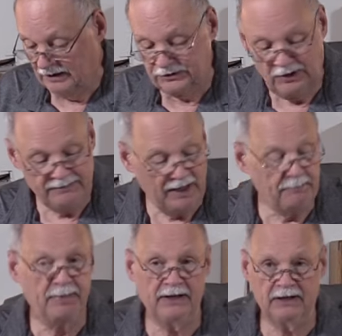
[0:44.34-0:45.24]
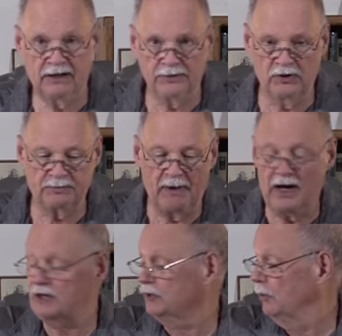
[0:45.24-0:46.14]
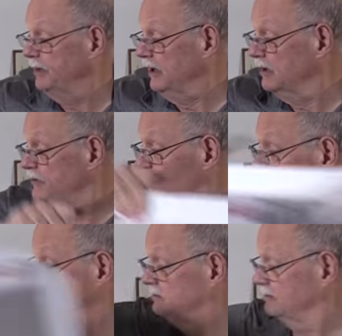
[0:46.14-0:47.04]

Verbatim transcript: So I'm not big on those box openings.